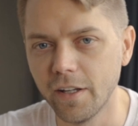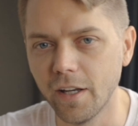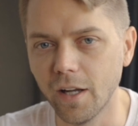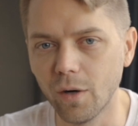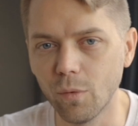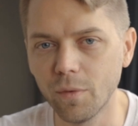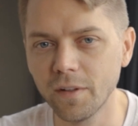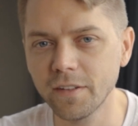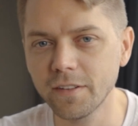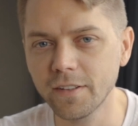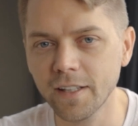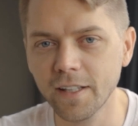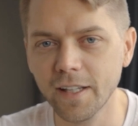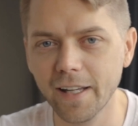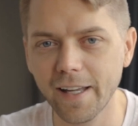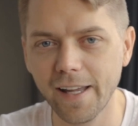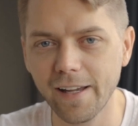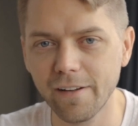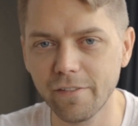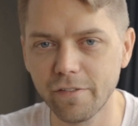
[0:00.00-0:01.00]
Now, one thing I
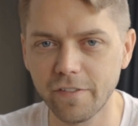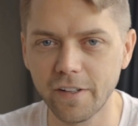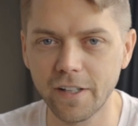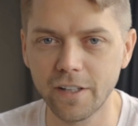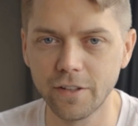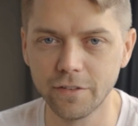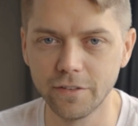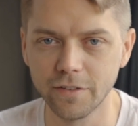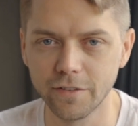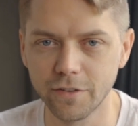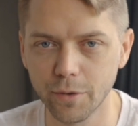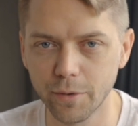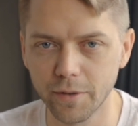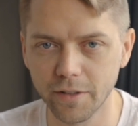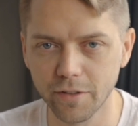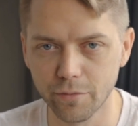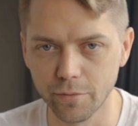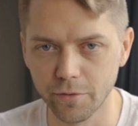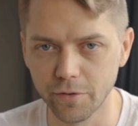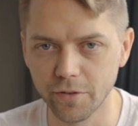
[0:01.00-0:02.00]
have found
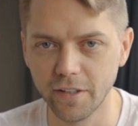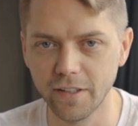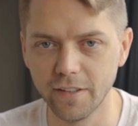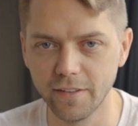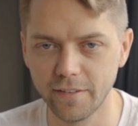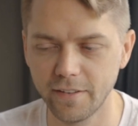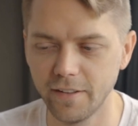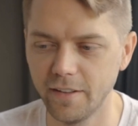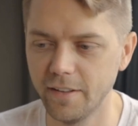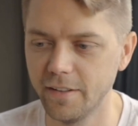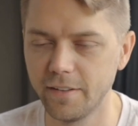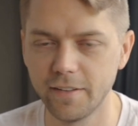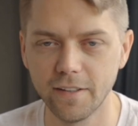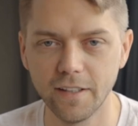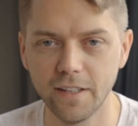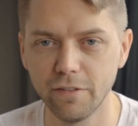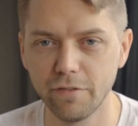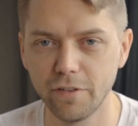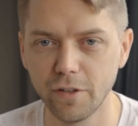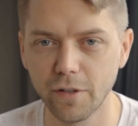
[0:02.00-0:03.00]
going through this is
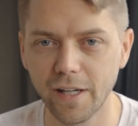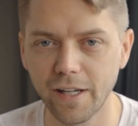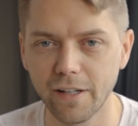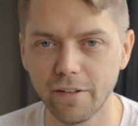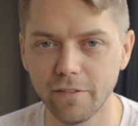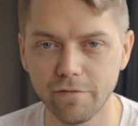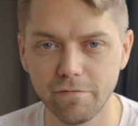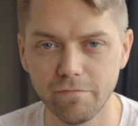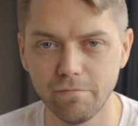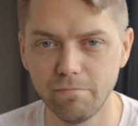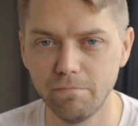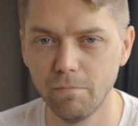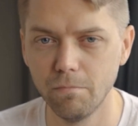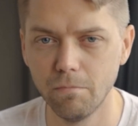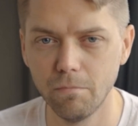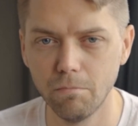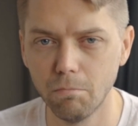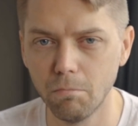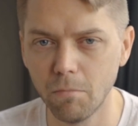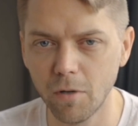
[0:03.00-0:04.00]
that if you
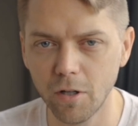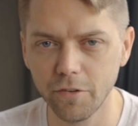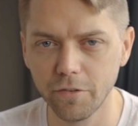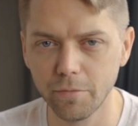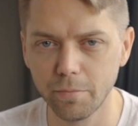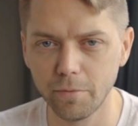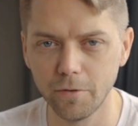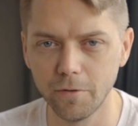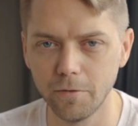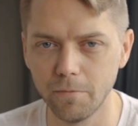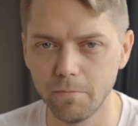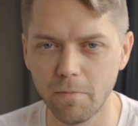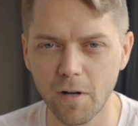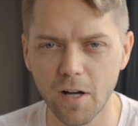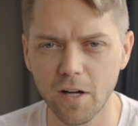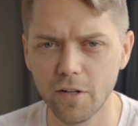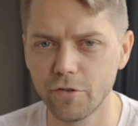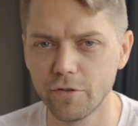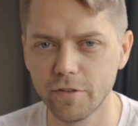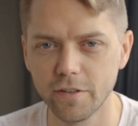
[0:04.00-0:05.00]
have multiple
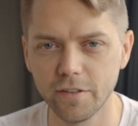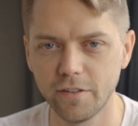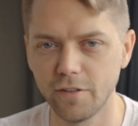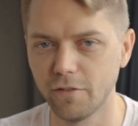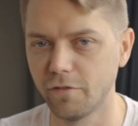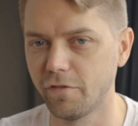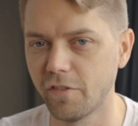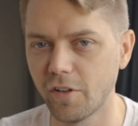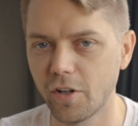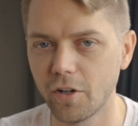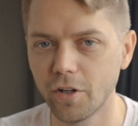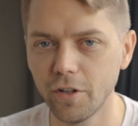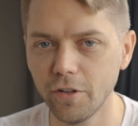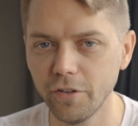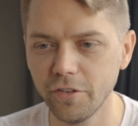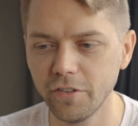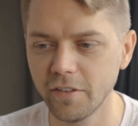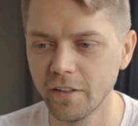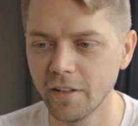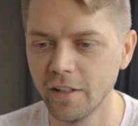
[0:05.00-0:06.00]
hundreds of
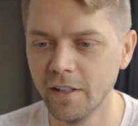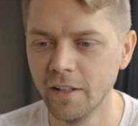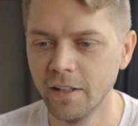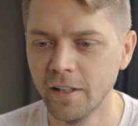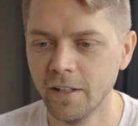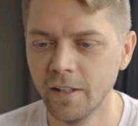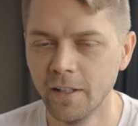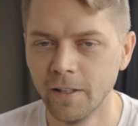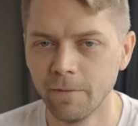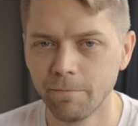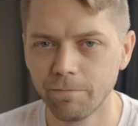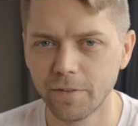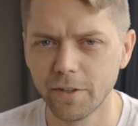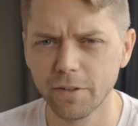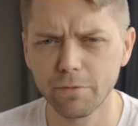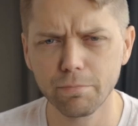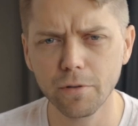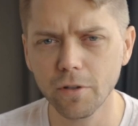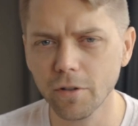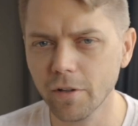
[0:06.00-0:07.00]
photos,
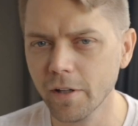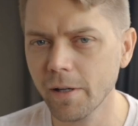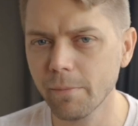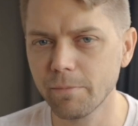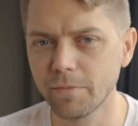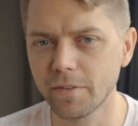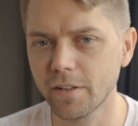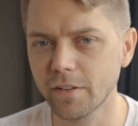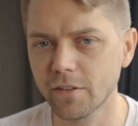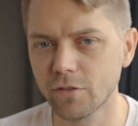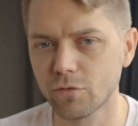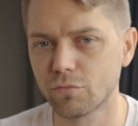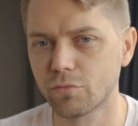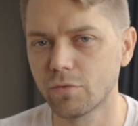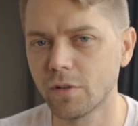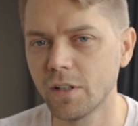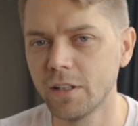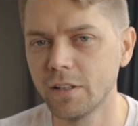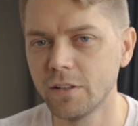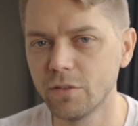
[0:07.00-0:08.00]
this program doesn't
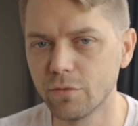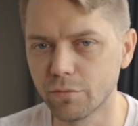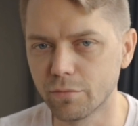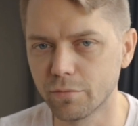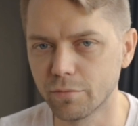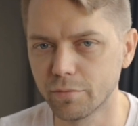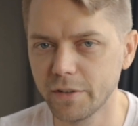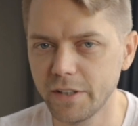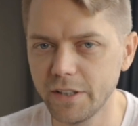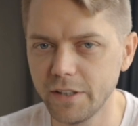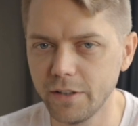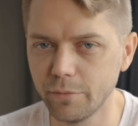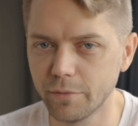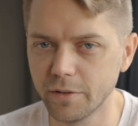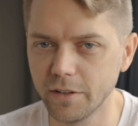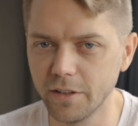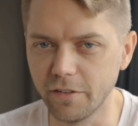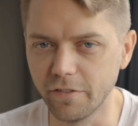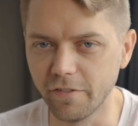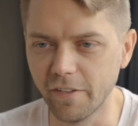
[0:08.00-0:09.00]
run really,
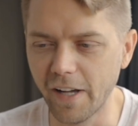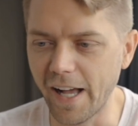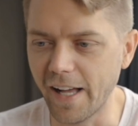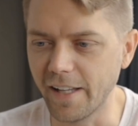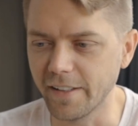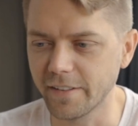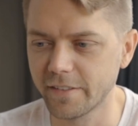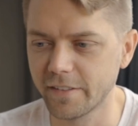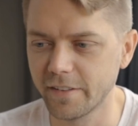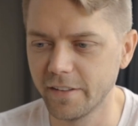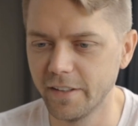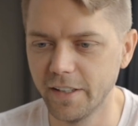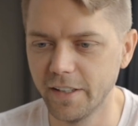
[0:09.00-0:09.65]
really fast.